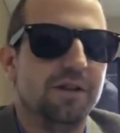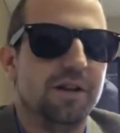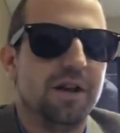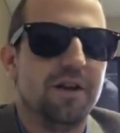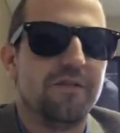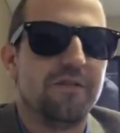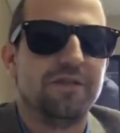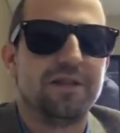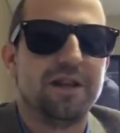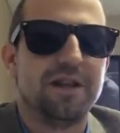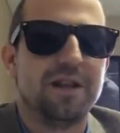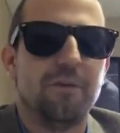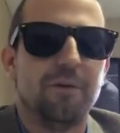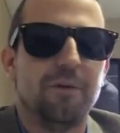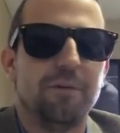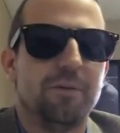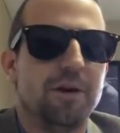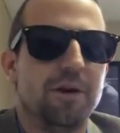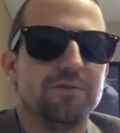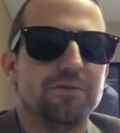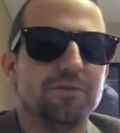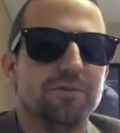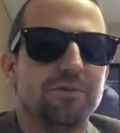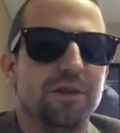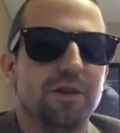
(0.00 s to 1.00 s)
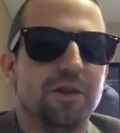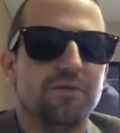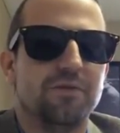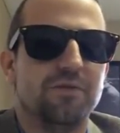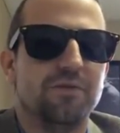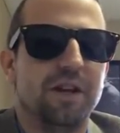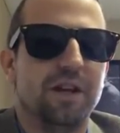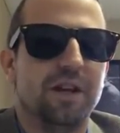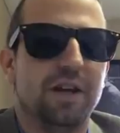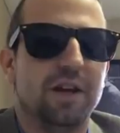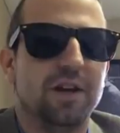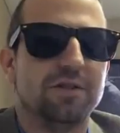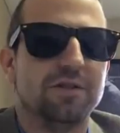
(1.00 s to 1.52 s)
Every time we post one of those
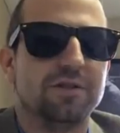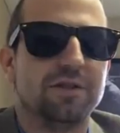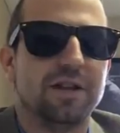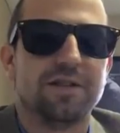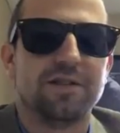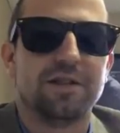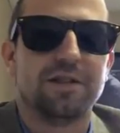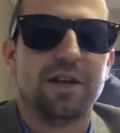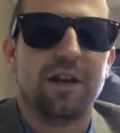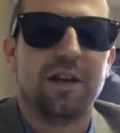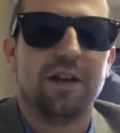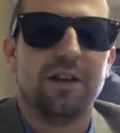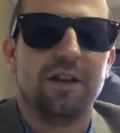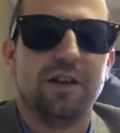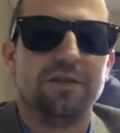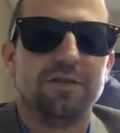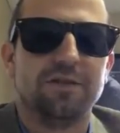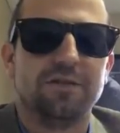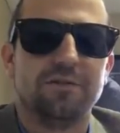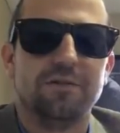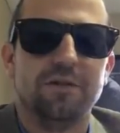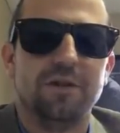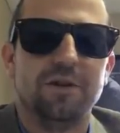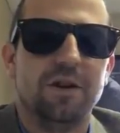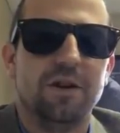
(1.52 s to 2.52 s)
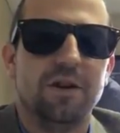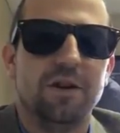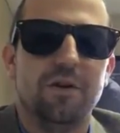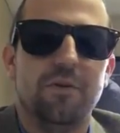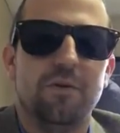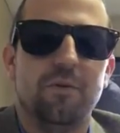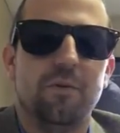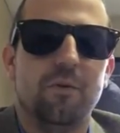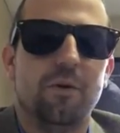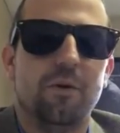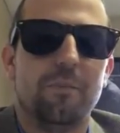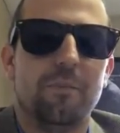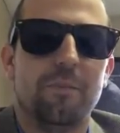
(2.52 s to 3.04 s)
videos, I say at least
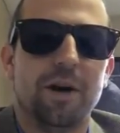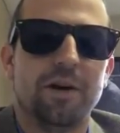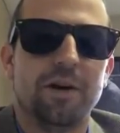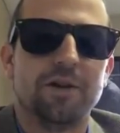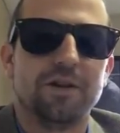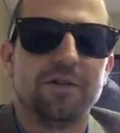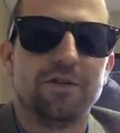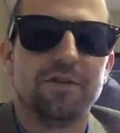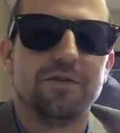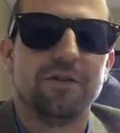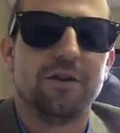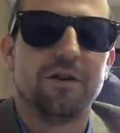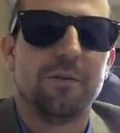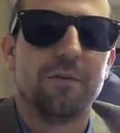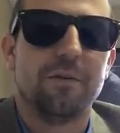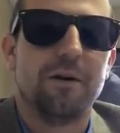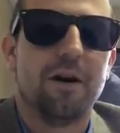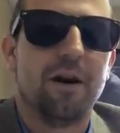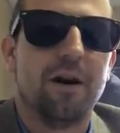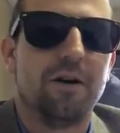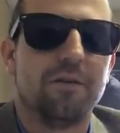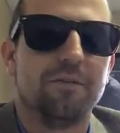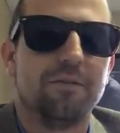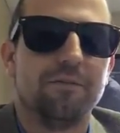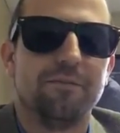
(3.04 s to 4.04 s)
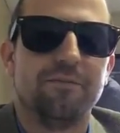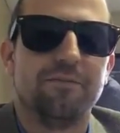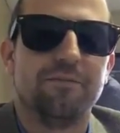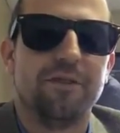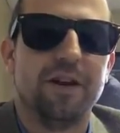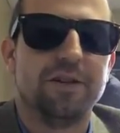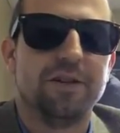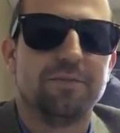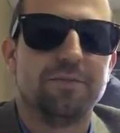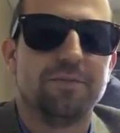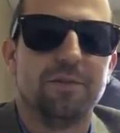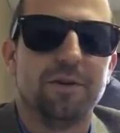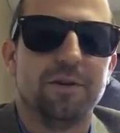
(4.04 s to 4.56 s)
one person from our
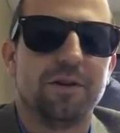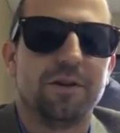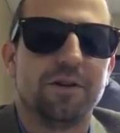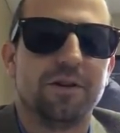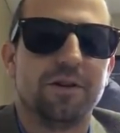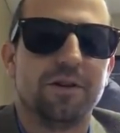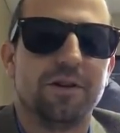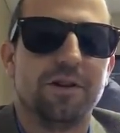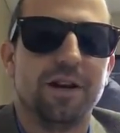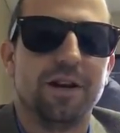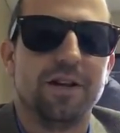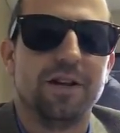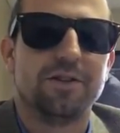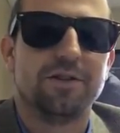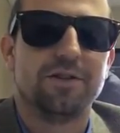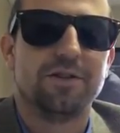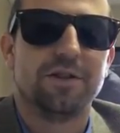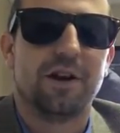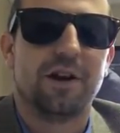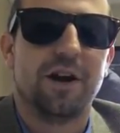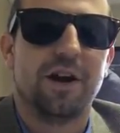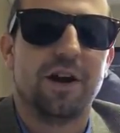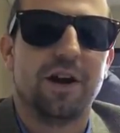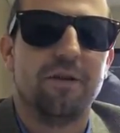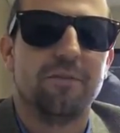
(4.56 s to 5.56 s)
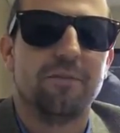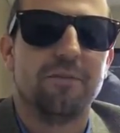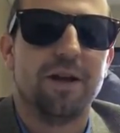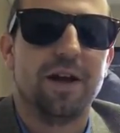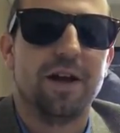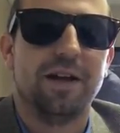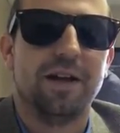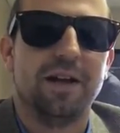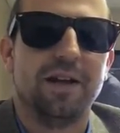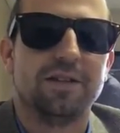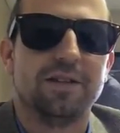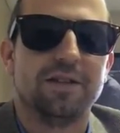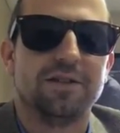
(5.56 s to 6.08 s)
Facebook or Instagram
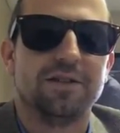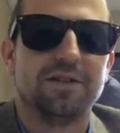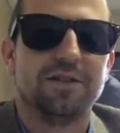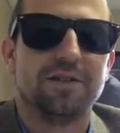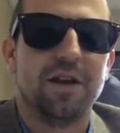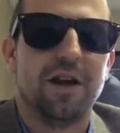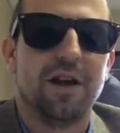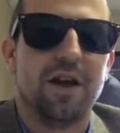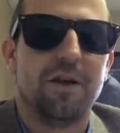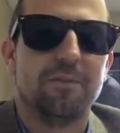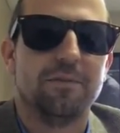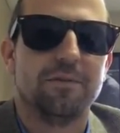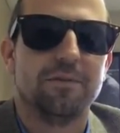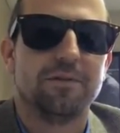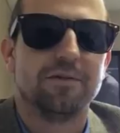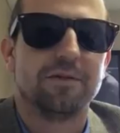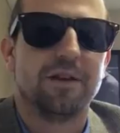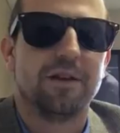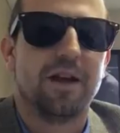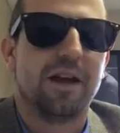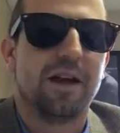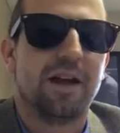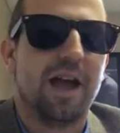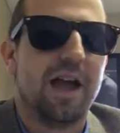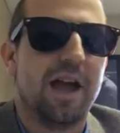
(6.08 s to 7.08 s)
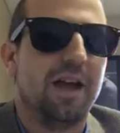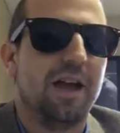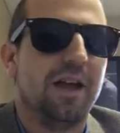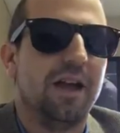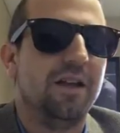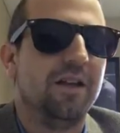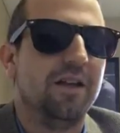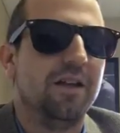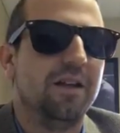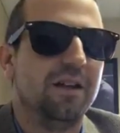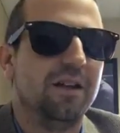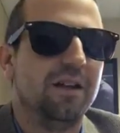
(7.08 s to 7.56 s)
like hits us up and is like, hey